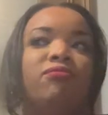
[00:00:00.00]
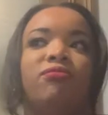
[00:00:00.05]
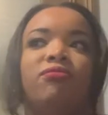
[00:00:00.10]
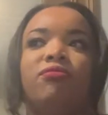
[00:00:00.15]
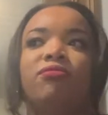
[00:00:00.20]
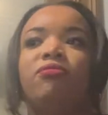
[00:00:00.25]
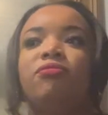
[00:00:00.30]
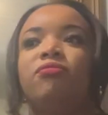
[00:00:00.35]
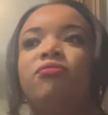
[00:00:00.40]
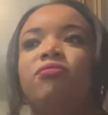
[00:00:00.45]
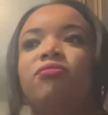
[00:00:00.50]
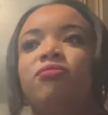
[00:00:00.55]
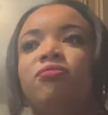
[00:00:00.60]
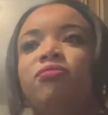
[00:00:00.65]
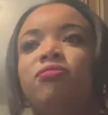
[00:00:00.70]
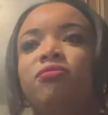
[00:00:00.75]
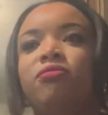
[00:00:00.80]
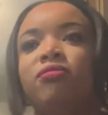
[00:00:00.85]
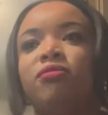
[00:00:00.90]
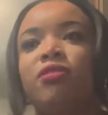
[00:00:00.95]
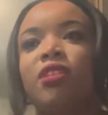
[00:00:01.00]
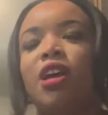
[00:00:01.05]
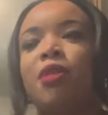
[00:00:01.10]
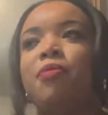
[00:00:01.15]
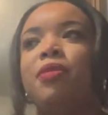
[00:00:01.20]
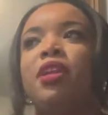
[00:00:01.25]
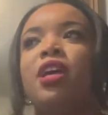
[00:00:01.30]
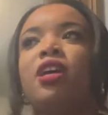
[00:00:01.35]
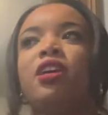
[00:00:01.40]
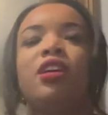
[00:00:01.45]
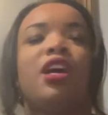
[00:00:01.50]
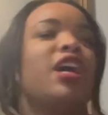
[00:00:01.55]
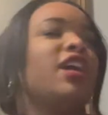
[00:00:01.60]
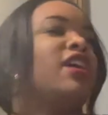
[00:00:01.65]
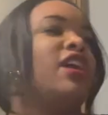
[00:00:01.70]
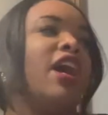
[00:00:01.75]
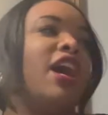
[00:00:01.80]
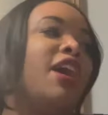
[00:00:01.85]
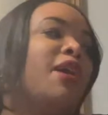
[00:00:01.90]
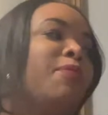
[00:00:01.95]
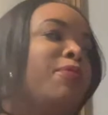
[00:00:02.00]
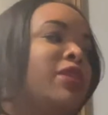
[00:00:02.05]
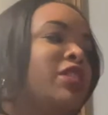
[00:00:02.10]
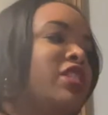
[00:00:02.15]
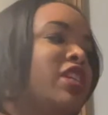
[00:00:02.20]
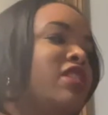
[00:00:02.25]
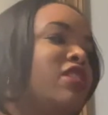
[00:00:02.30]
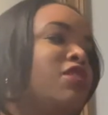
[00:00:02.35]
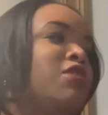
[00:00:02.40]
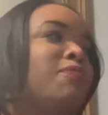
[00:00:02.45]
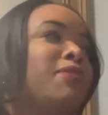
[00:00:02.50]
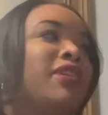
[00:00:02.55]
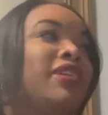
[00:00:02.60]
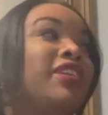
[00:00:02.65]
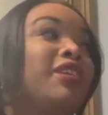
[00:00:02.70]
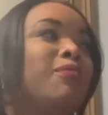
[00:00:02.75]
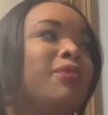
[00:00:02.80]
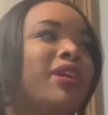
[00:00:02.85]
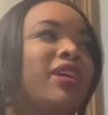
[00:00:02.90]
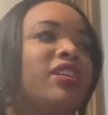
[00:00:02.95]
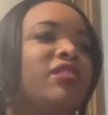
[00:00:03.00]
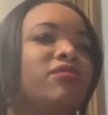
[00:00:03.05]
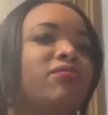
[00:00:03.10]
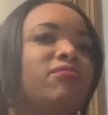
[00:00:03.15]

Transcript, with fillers: I mean, I, I, I appreciate the humility, but...